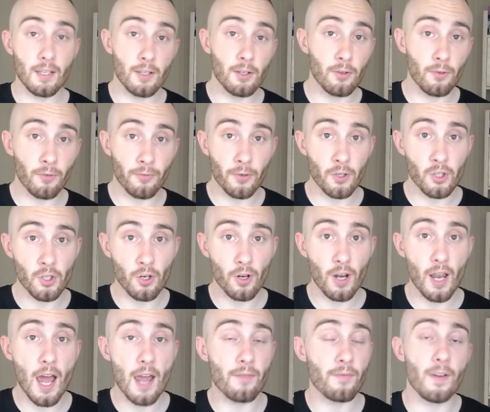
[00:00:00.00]
in your future
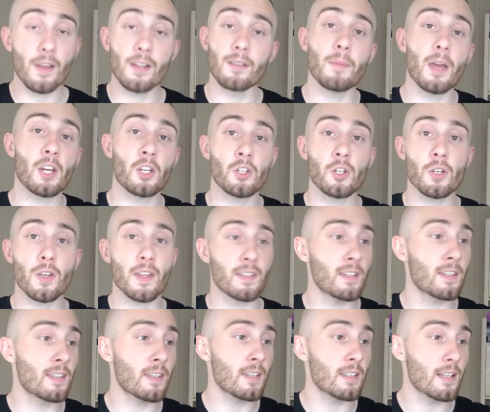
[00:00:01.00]
life, and make sure that
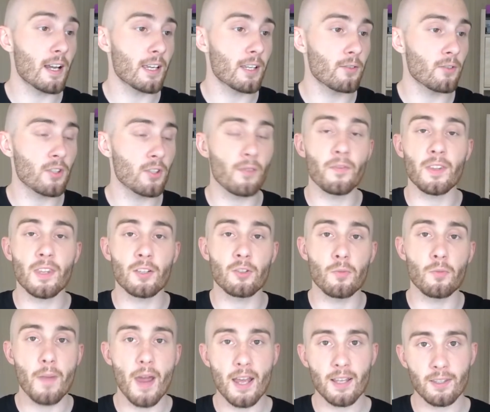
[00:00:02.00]
this is something that
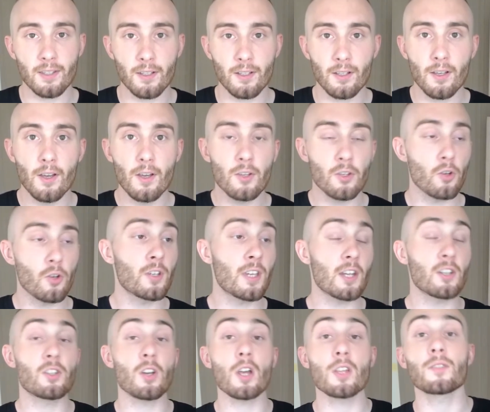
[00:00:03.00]
you master so you
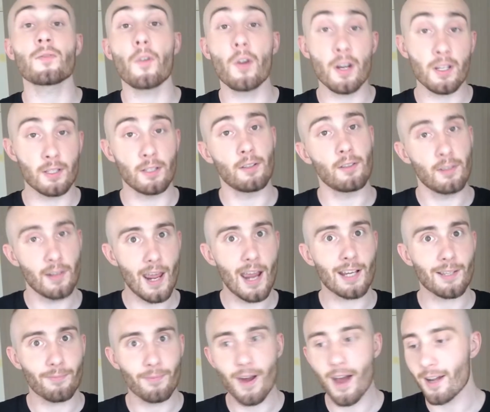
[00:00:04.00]
can transfer it in the
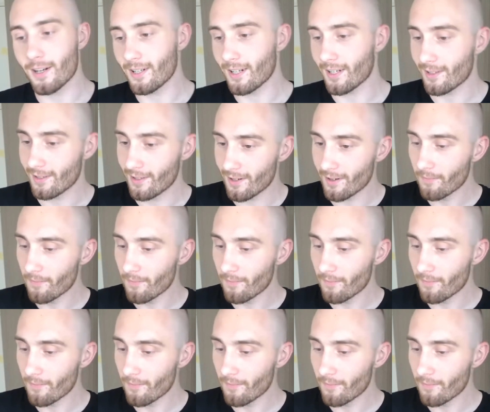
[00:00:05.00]
next project,